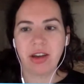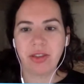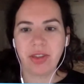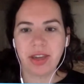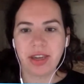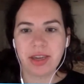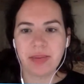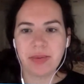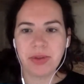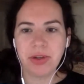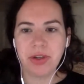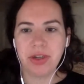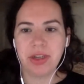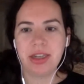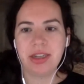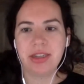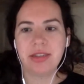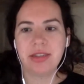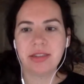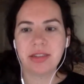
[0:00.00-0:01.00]
online
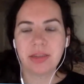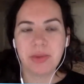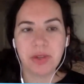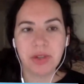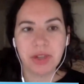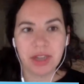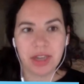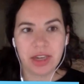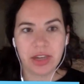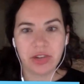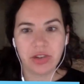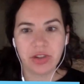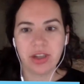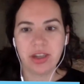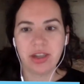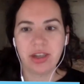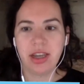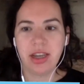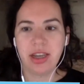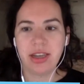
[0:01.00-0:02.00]
communities,
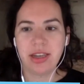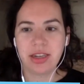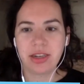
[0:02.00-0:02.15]
communication,